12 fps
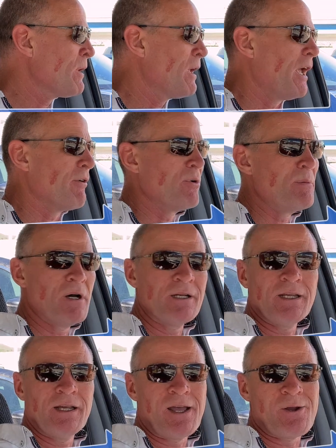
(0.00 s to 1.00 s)
Every
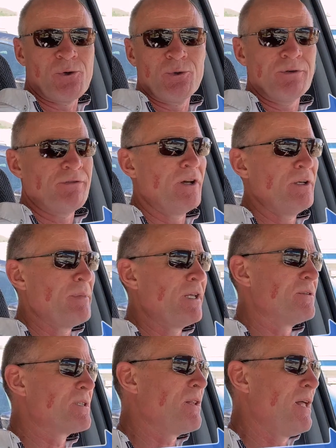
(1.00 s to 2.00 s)
Monday, I go to a
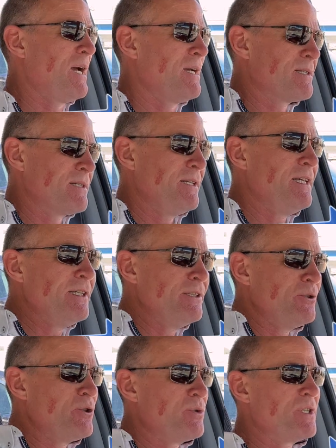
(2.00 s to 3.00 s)
fundamentals class in
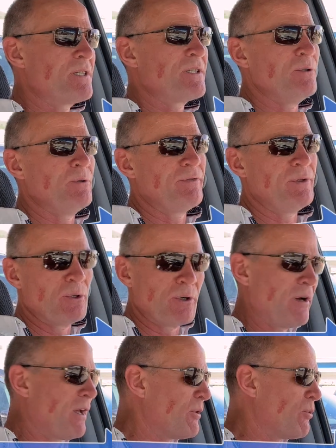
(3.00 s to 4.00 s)
jujitsu. If you
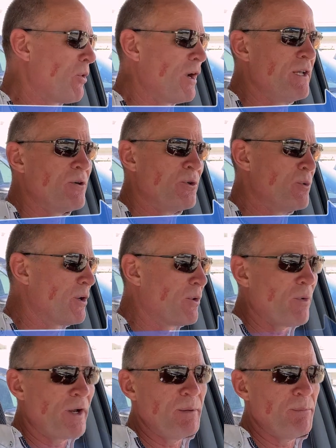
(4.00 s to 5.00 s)
learn how to write or you want to
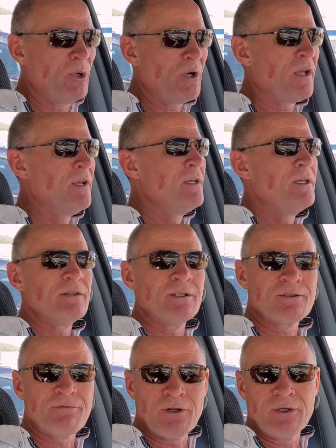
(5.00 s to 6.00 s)
write a book,
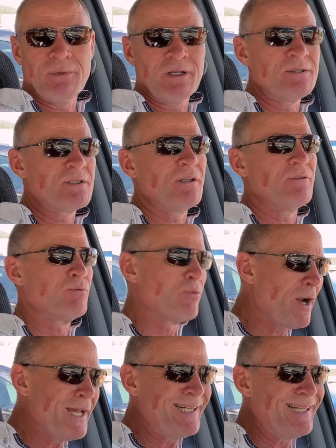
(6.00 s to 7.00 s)
there's fundamentals of
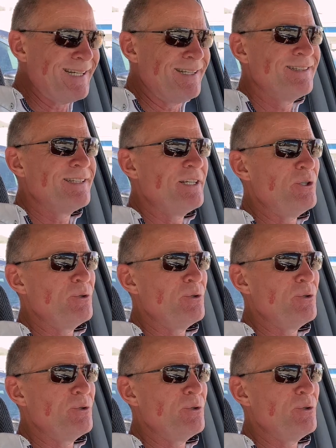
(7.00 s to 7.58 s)
writing that you